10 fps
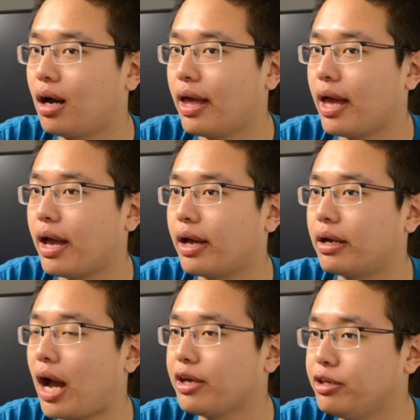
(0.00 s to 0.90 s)

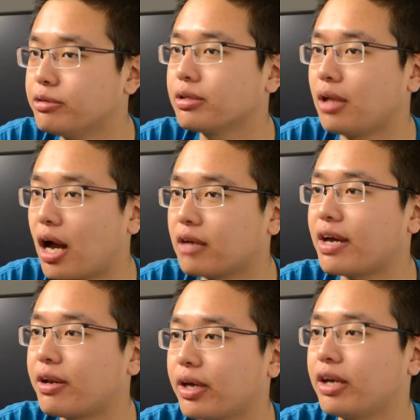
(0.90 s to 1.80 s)
and I use a lot of
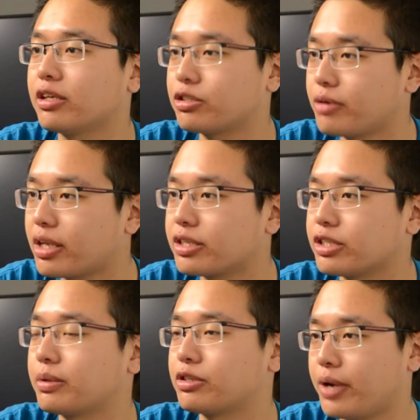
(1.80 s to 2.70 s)
educating strategy
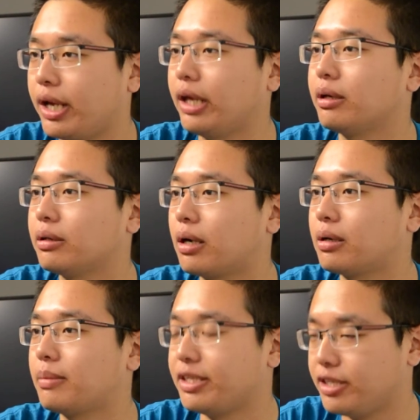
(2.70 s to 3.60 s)
while training
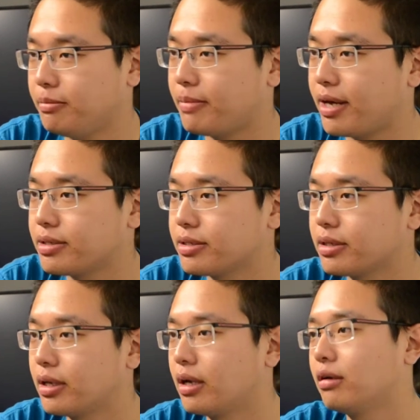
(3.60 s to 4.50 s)
my teammates.
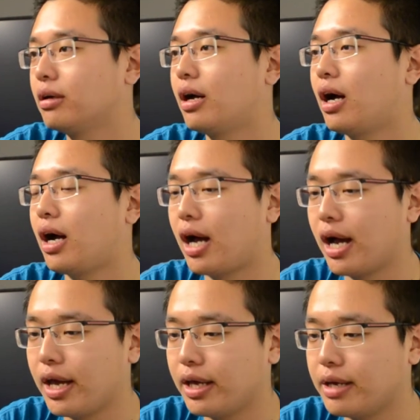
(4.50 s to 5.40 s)

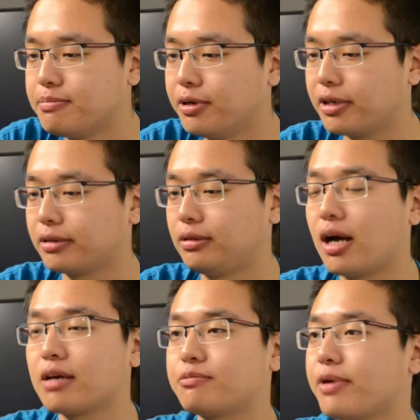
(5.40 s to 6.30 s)
I inputted a
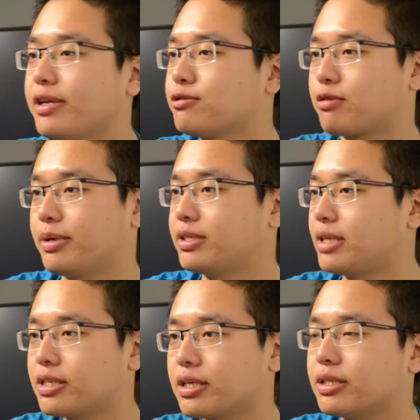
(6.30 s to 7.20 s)
lot of brainstorming
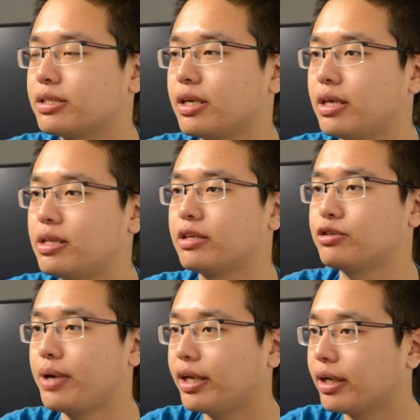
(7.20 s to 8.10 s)
sessions in the
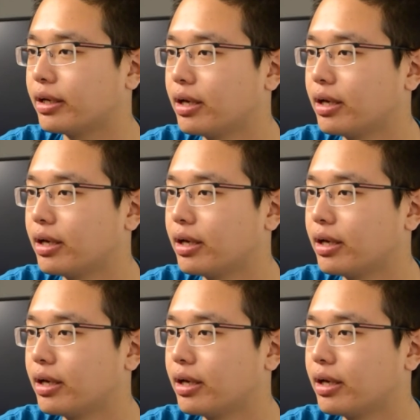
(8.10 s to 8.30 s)
training,